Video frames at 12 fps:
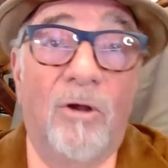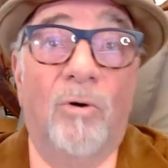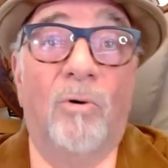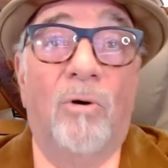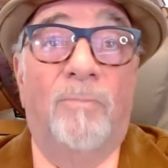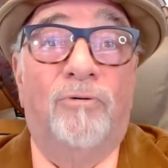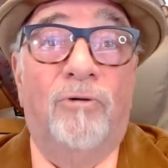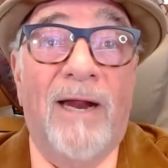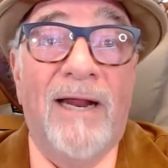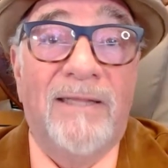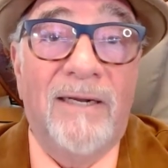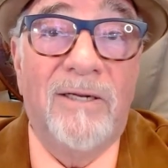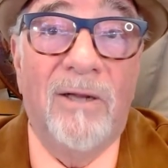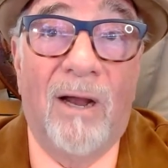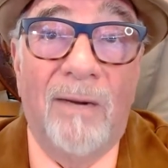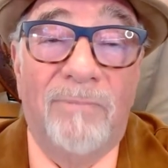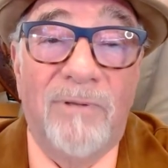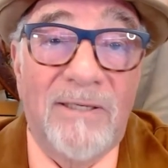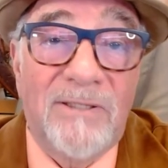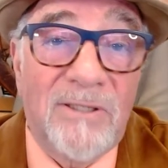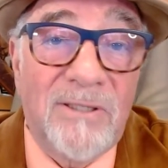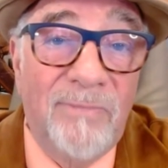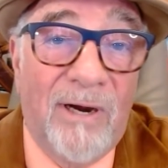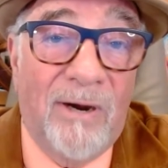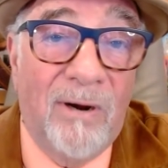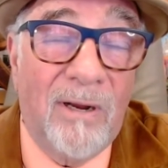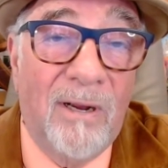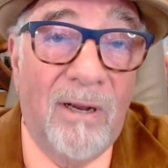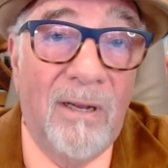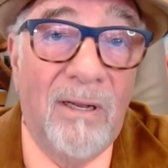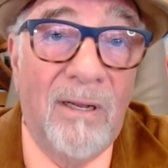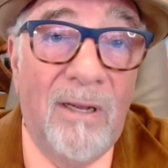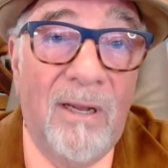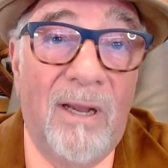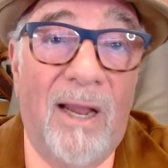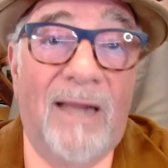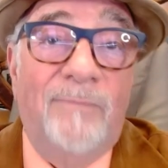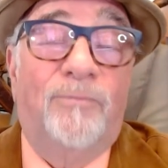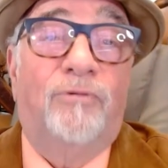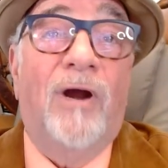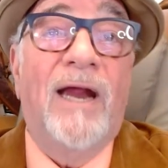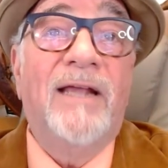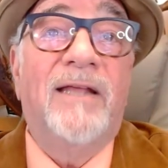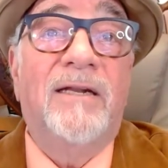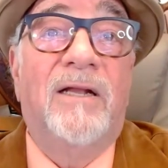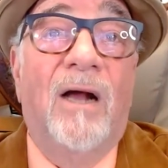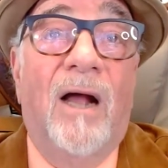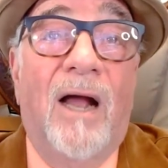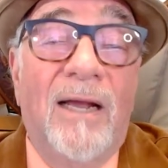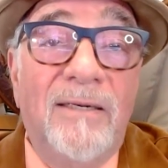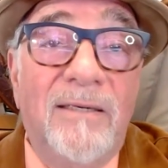or pray that God blesses America, and pray that God